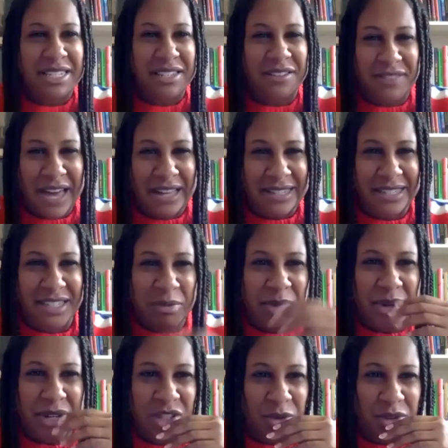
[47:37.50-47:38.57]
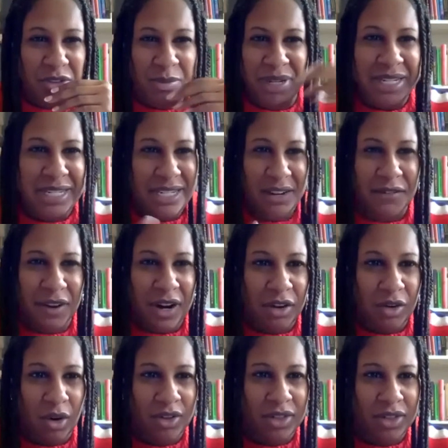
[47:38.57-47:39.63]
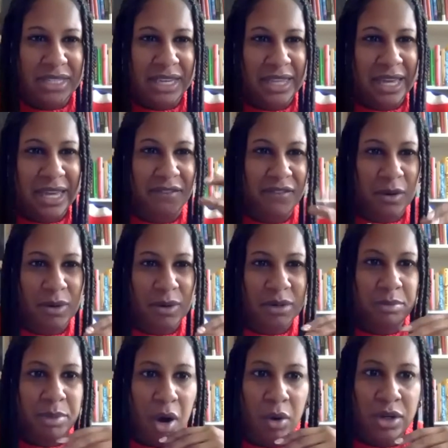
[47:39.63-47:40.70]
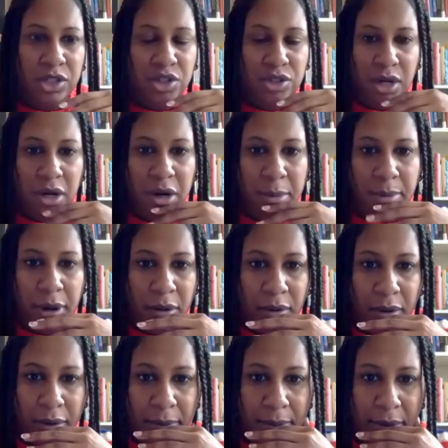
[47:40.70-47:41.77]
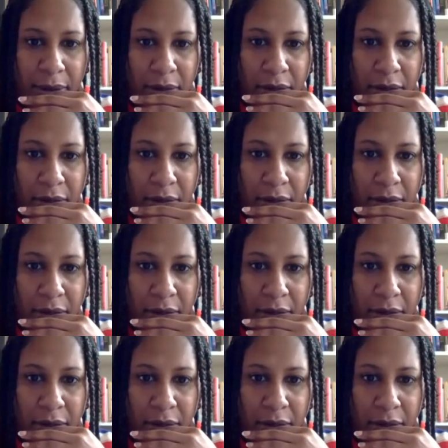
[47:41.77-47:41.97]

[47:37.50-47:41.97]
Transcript: if that slippage would have been different or this, like if it was a poetry or a poem.